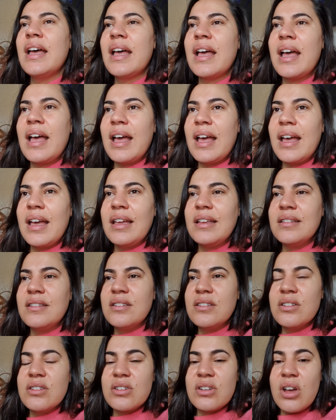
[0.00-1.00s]

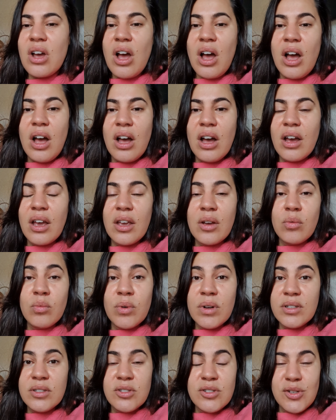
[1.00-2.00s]
and I
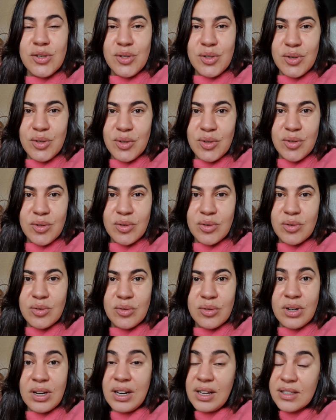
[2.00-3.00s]
want to
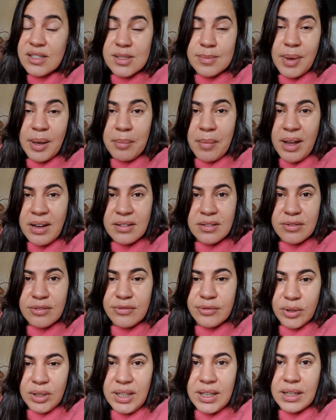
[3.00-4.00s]
cleanse my mind
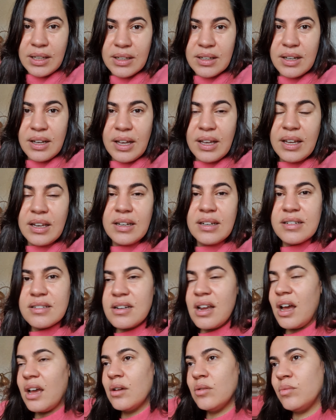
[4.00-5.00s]
fully and
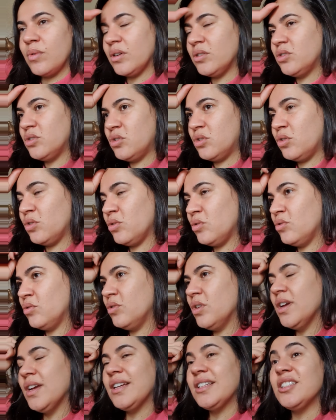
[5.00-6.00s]
I want to
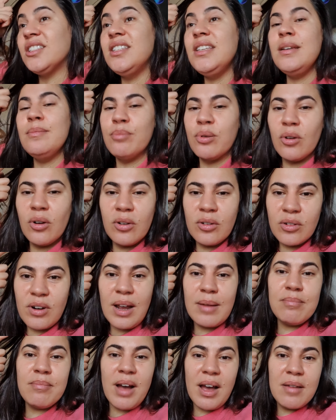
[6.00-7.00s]

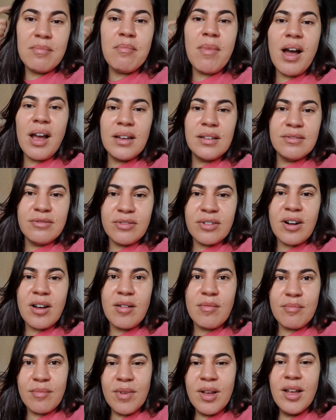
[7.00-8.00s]
deprogram my mind
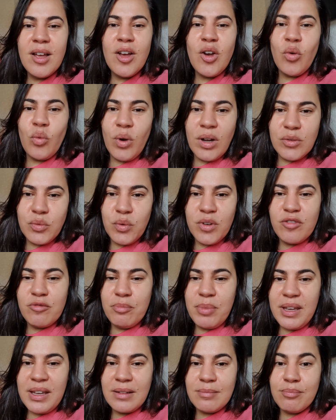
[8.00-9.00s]
from what we've
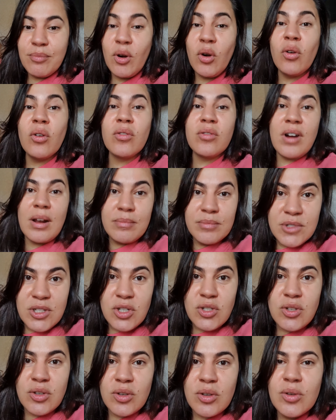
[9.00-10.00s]
been programmed to
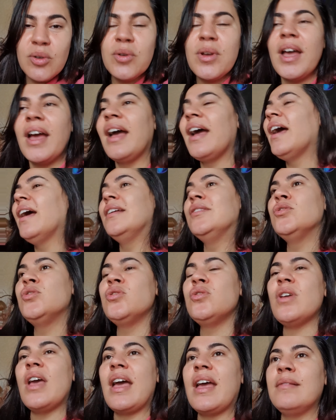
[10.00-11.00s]
do
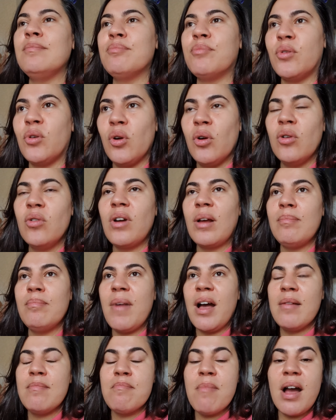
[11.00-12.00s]
and and program
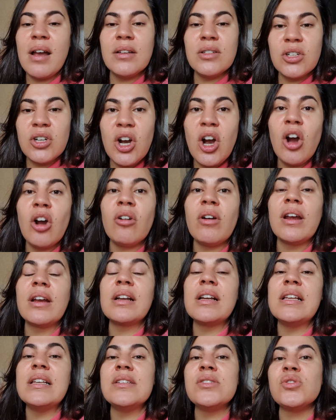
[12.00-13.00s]
my mind
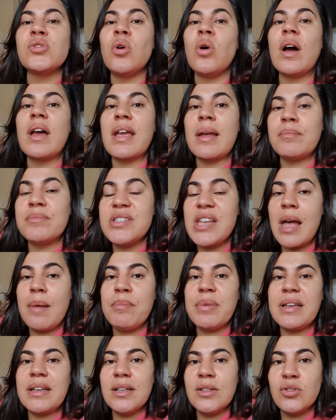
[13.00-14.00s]
correctly so I am
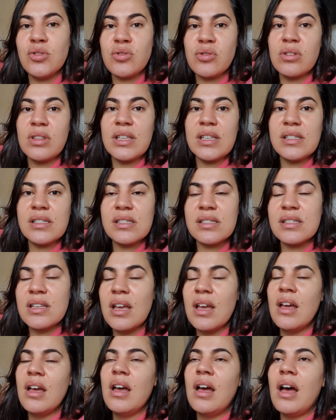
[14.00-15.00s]
tapping into this
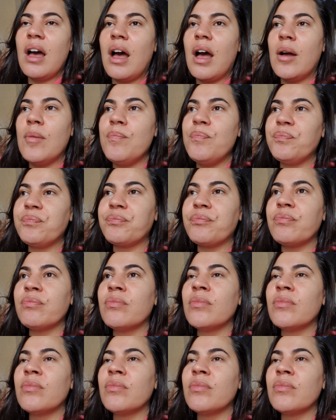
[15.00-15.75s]
um,